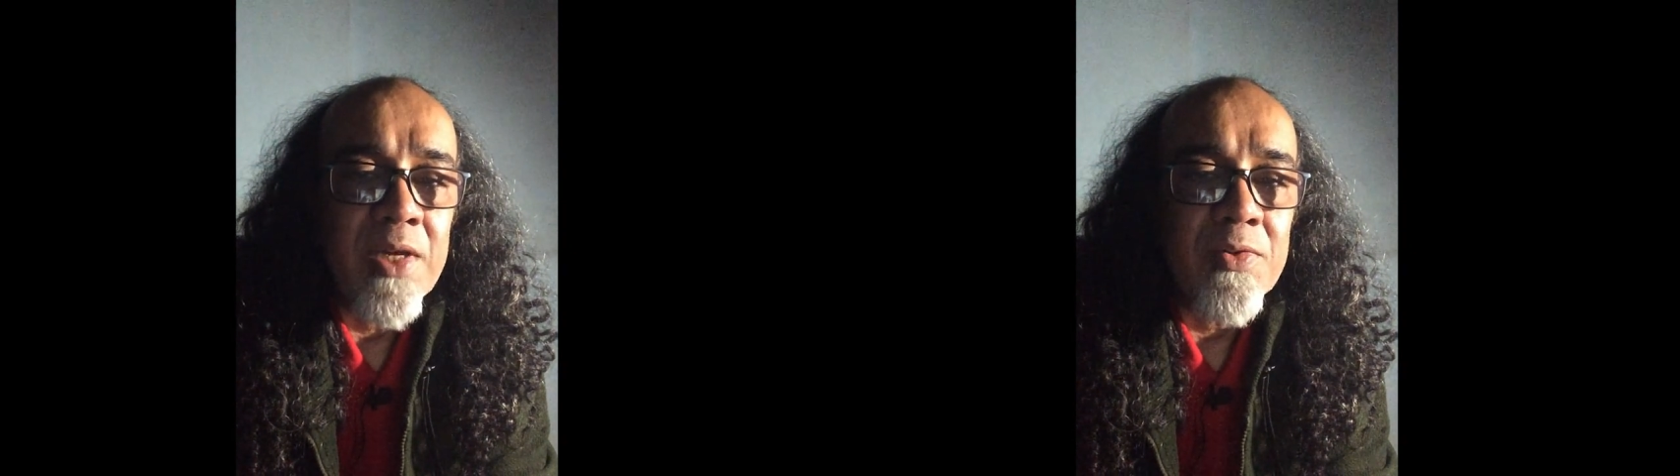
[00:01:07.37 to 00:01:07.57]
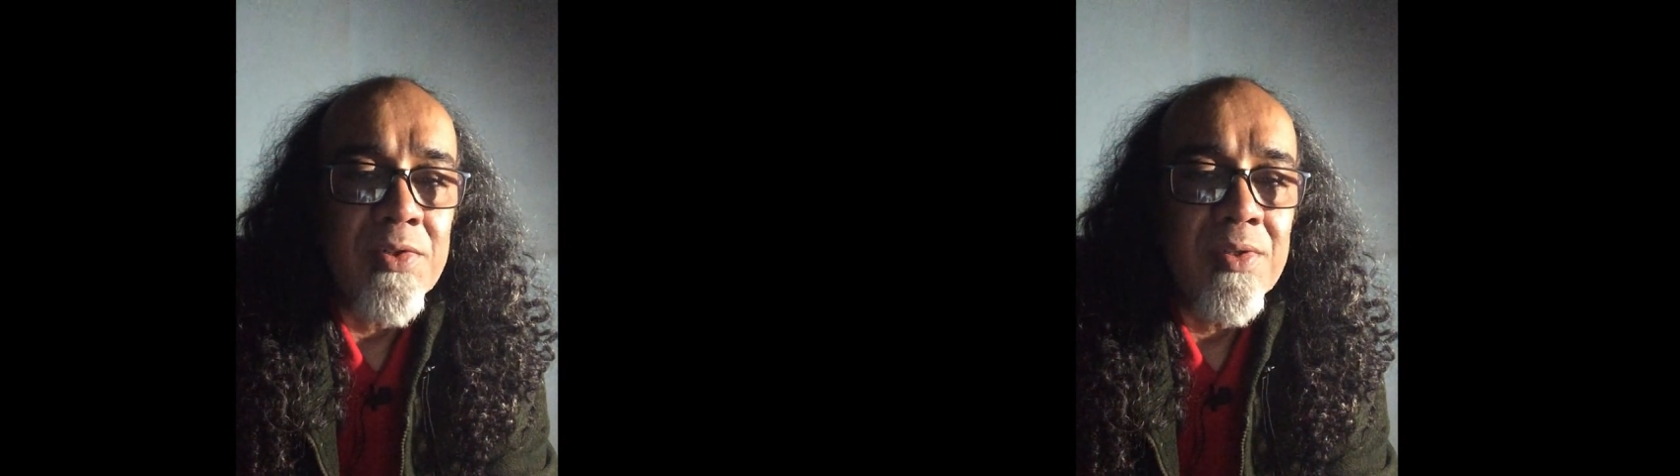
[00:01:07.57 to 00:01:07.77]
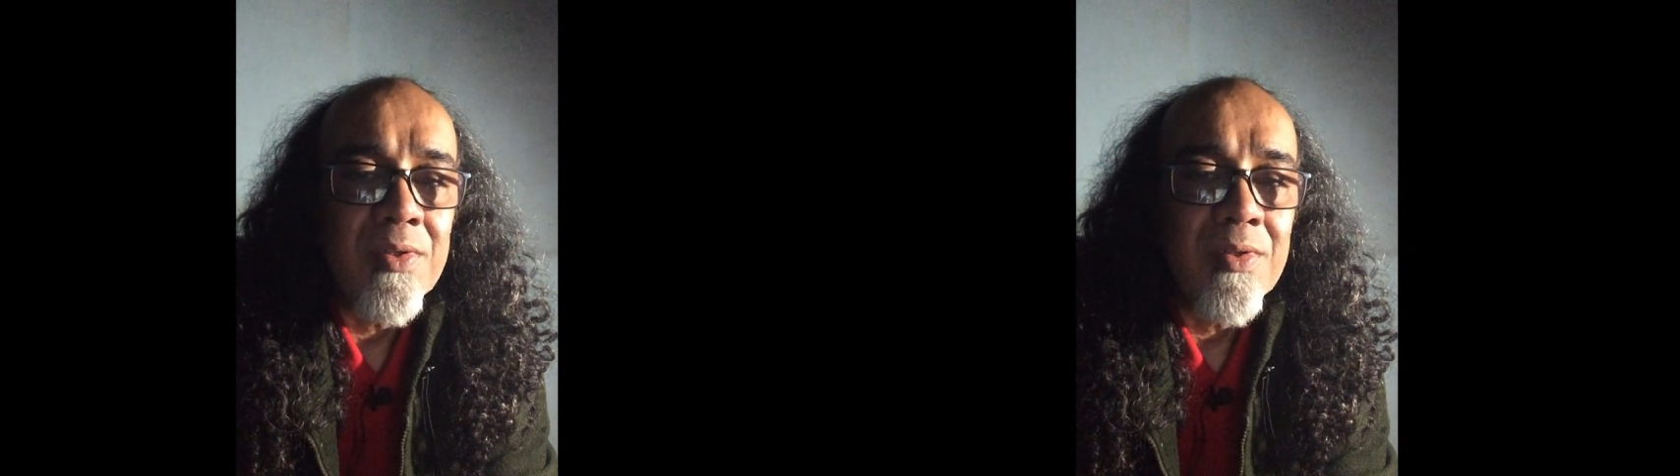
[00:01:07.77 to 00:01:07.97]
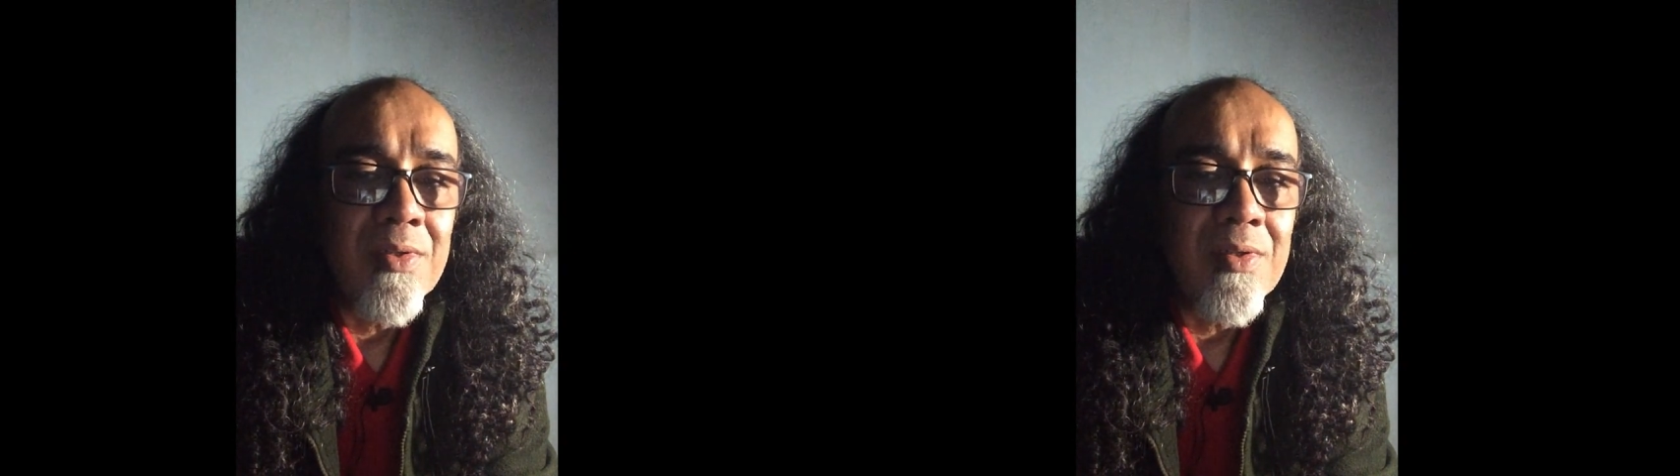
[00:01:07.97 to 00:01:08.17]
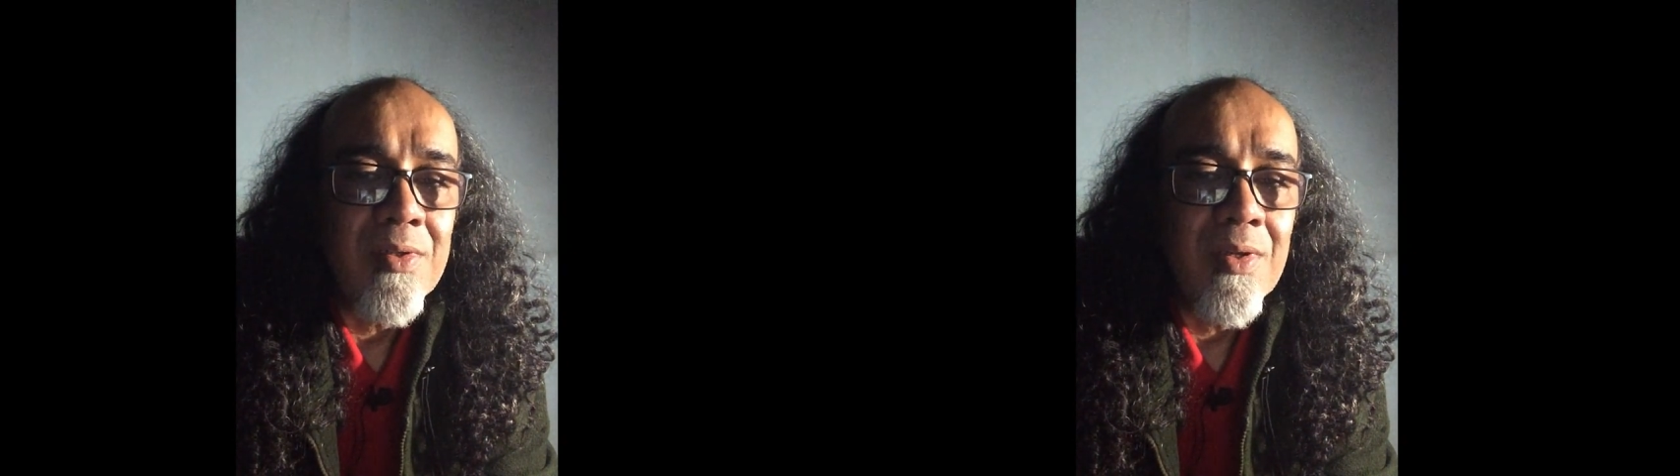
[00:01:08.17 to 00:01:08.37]
out
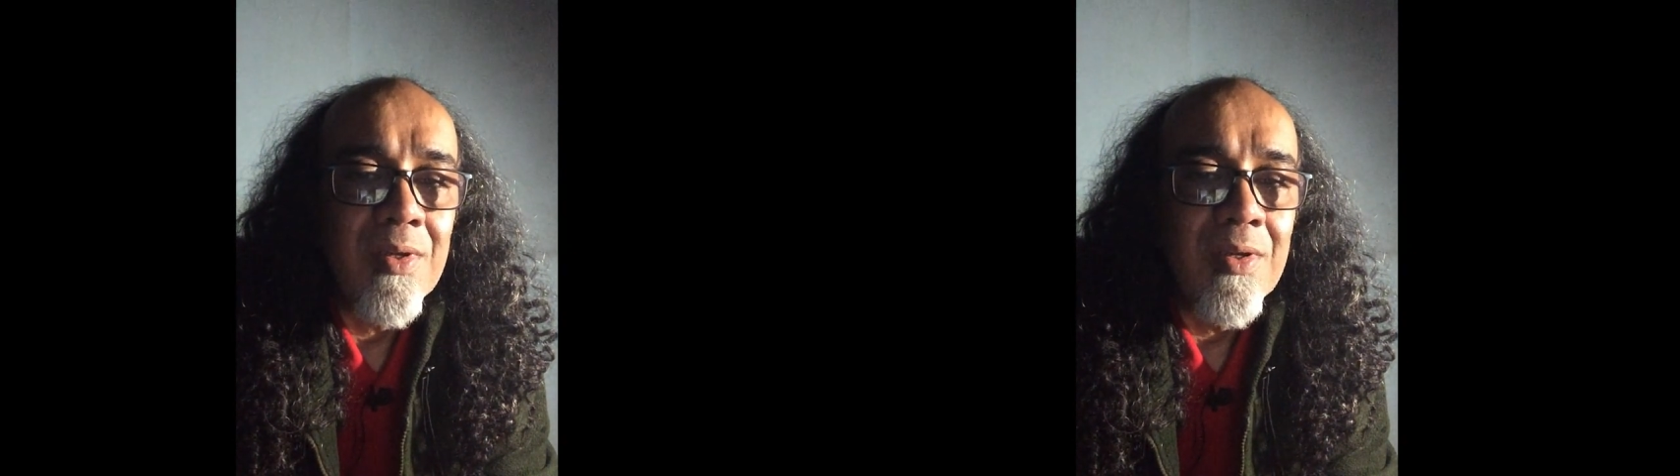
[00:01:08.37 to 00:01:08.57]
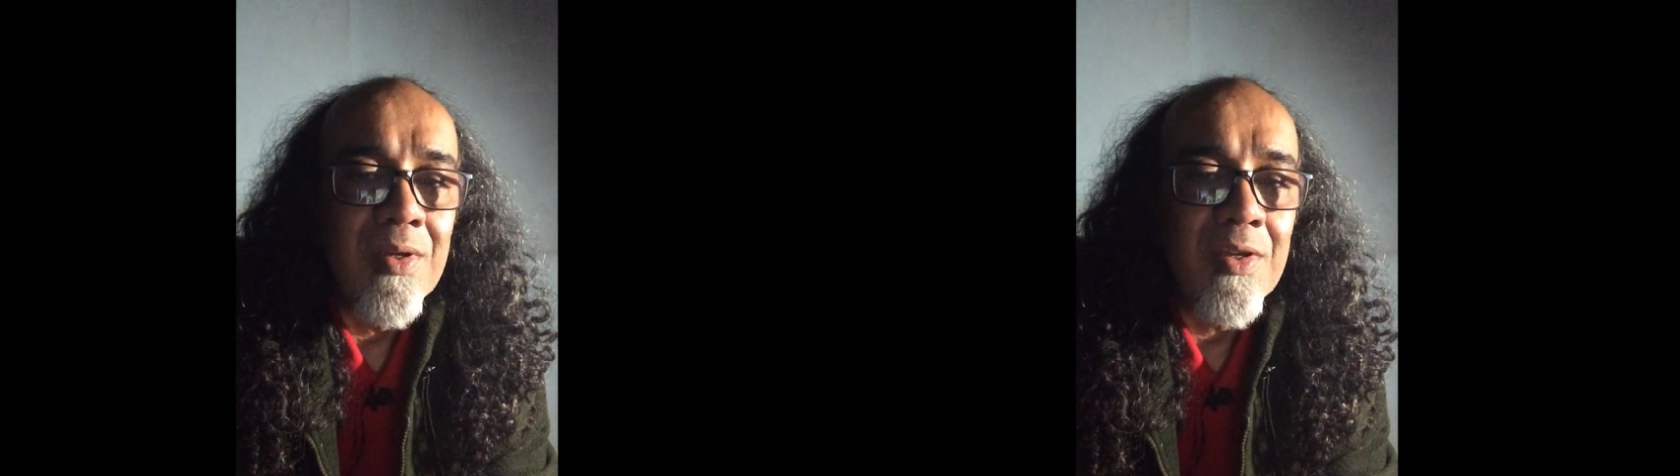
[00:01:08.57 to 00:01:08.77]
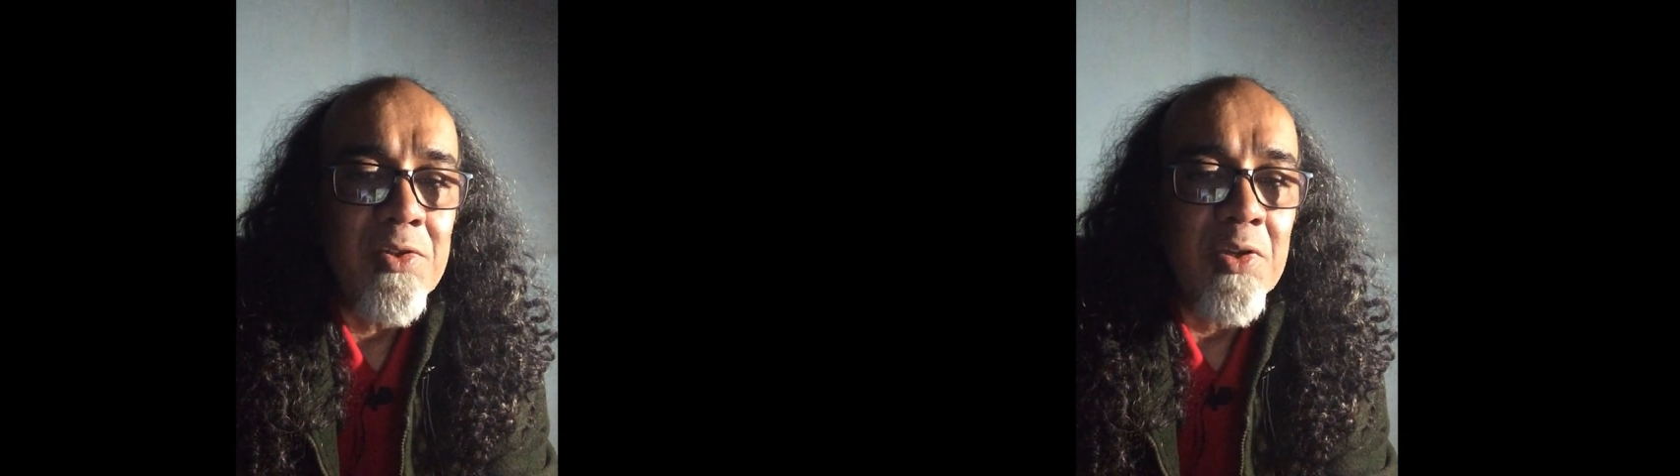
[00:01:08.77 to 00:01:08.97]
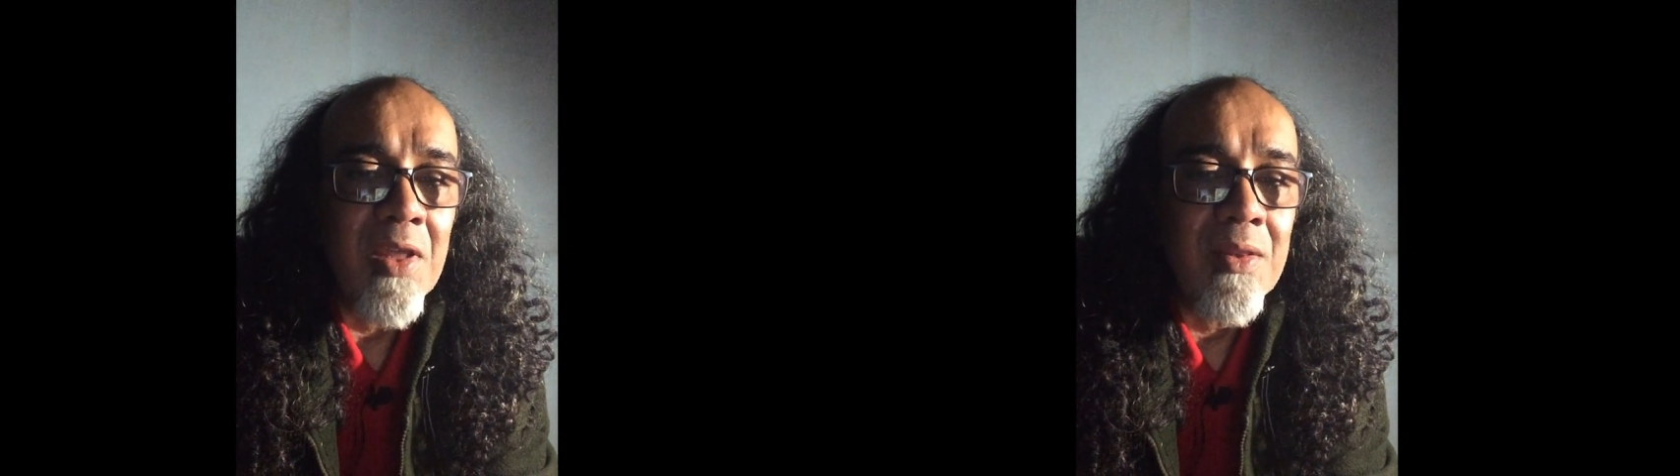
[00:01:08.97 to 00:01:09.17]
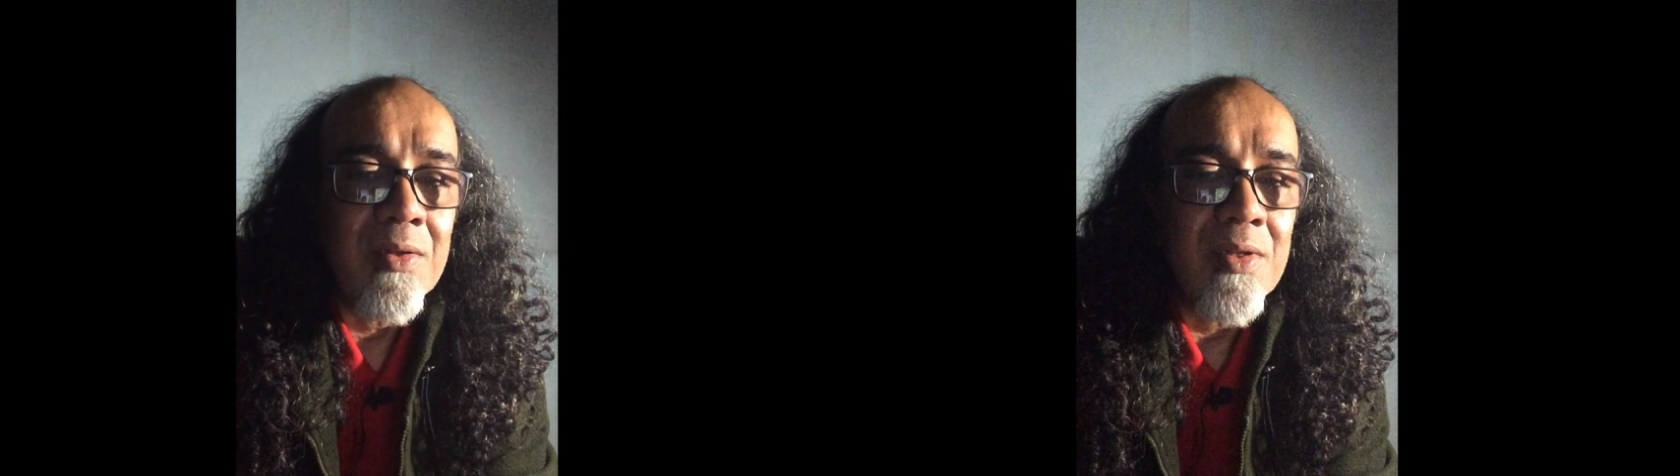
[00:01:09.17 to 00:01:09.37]
to
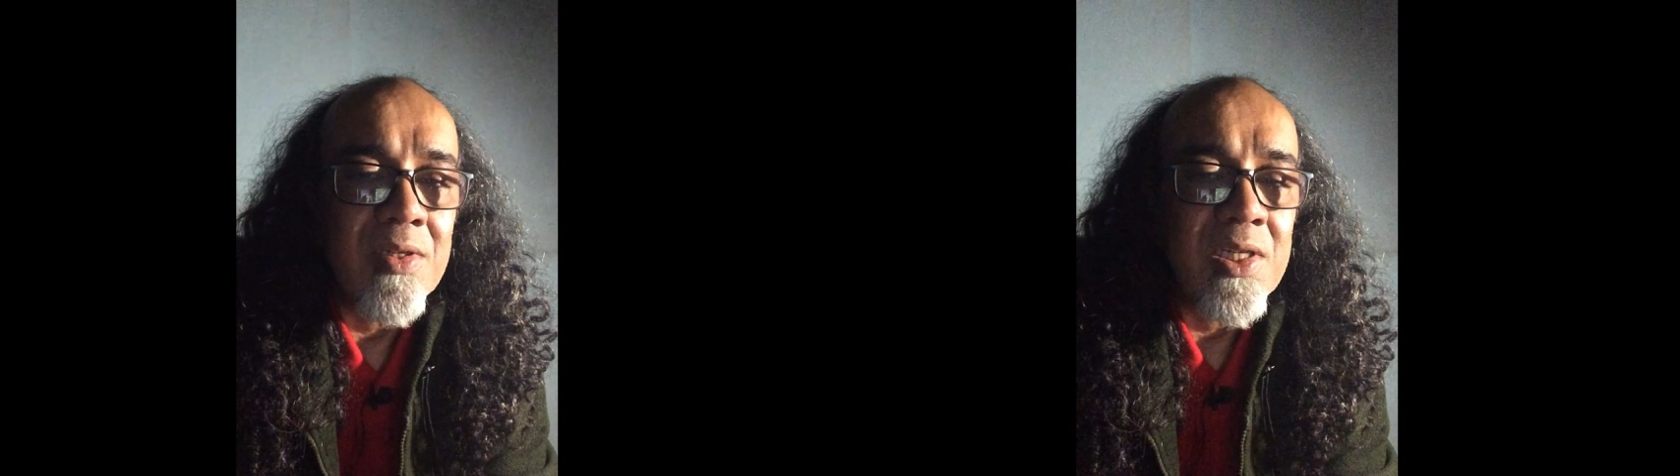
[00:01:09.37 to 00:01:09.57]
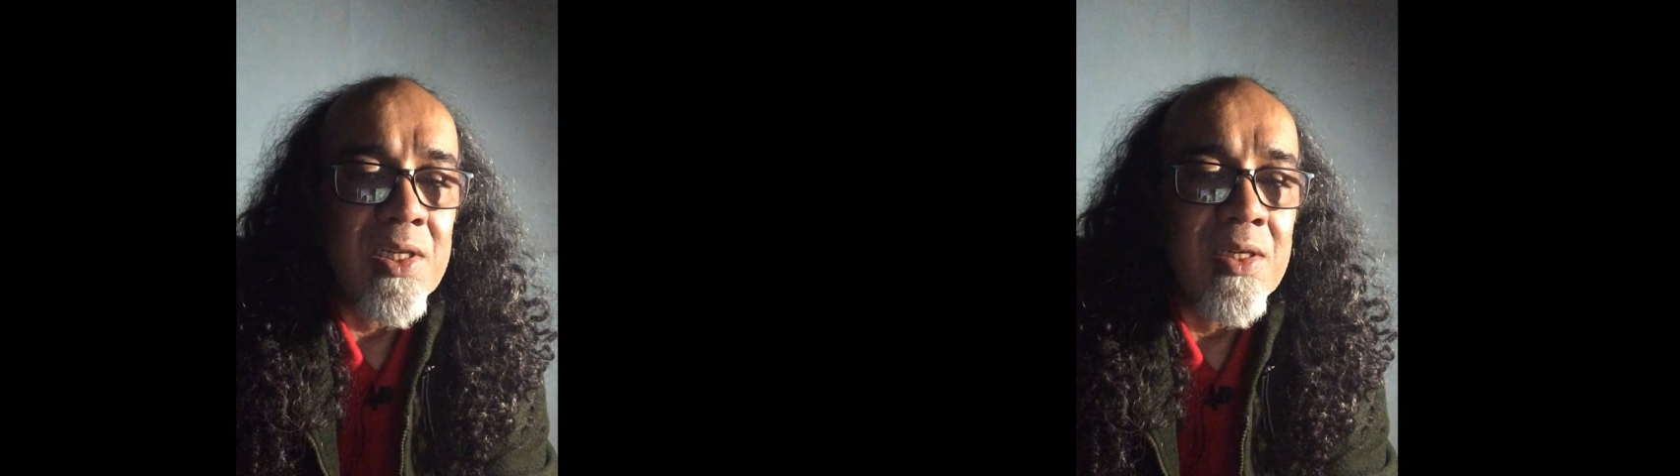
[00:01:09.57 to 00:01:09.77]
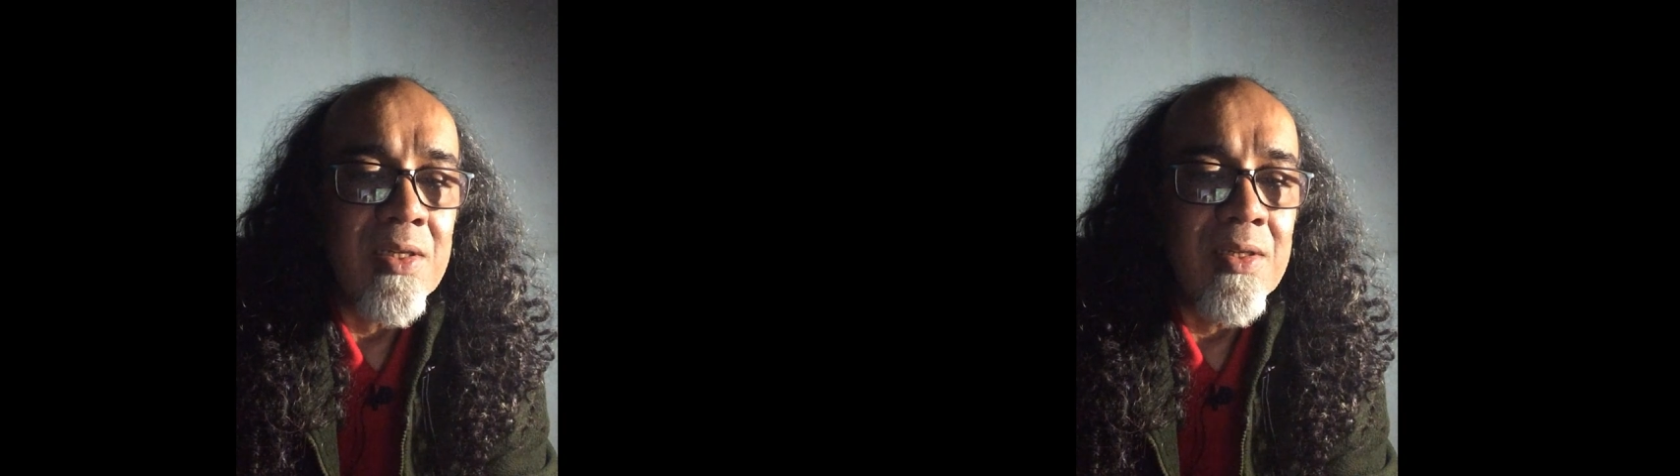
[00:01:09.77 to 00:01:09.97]
get the tea.